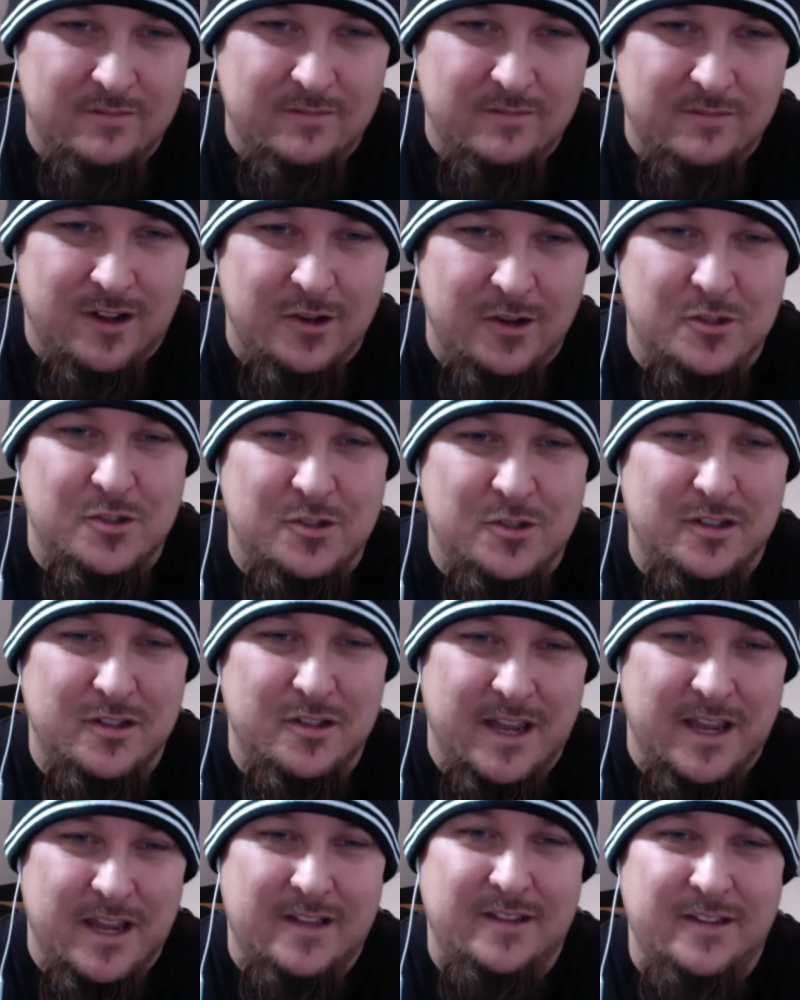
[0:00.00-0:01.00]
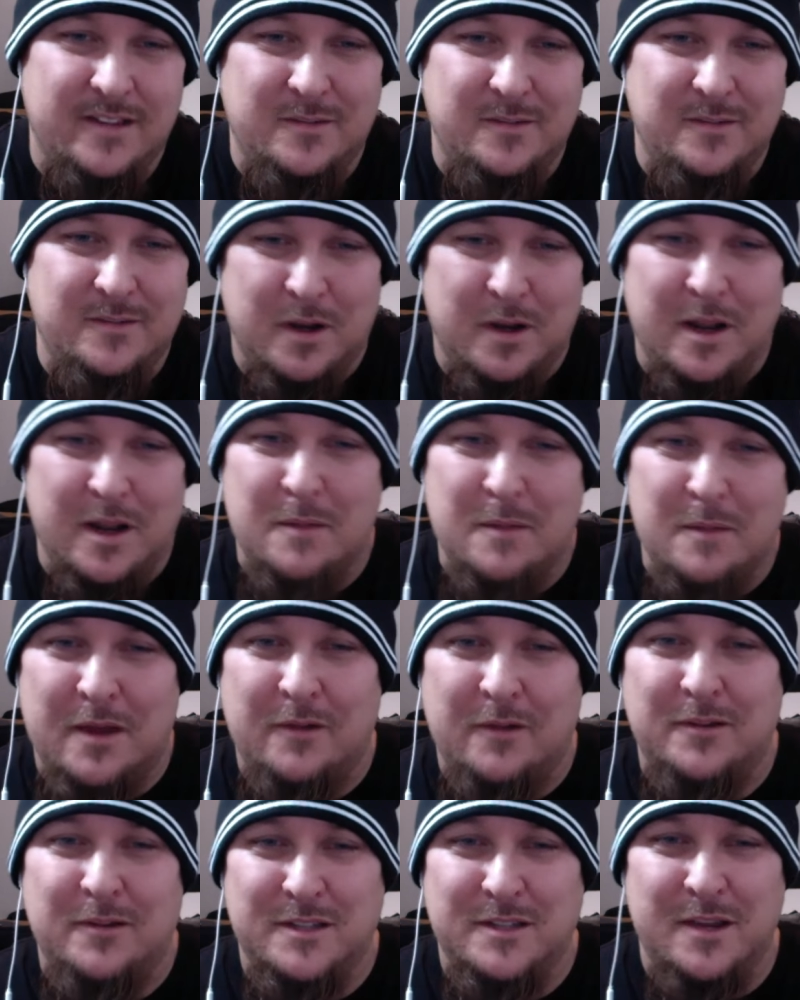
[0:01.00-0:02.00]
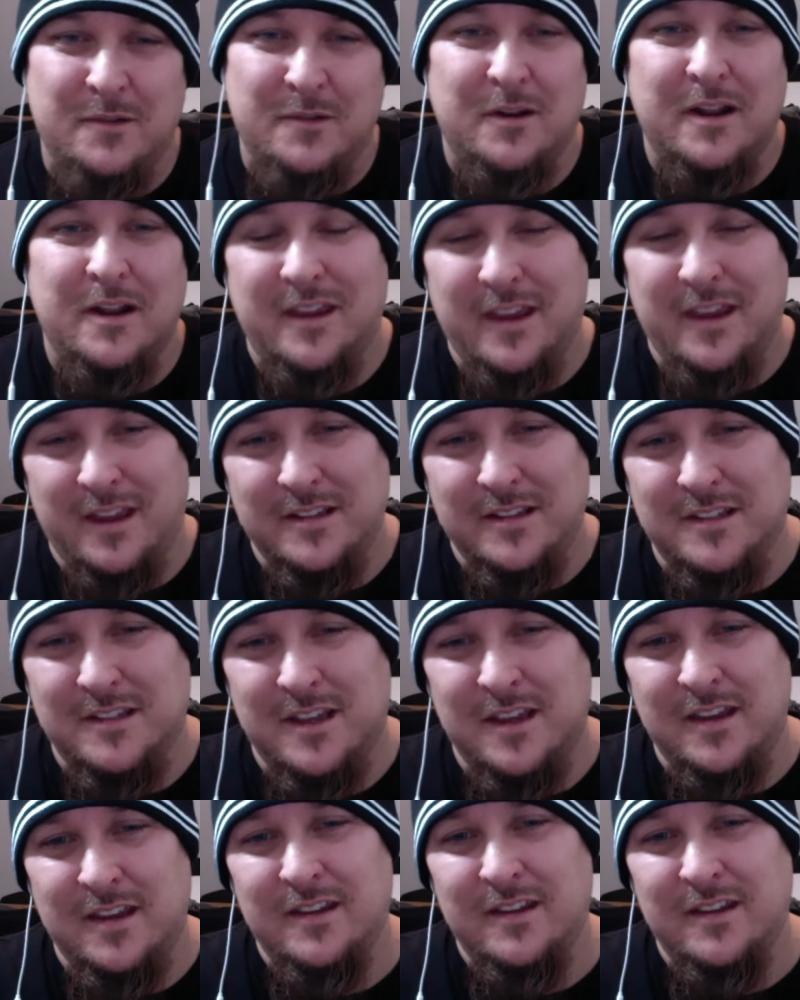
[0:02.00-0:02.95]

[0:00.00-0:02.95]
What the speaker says: understood exactly what I'm allowed to say, what I can't say.